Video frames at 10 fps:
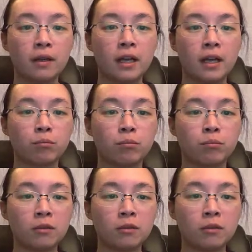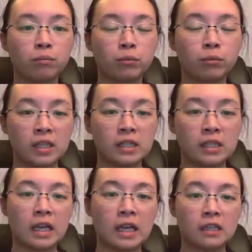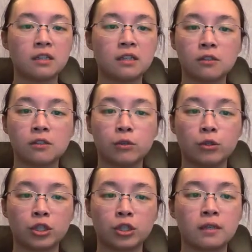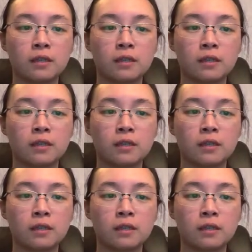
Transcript: and bring the proteins into the solution.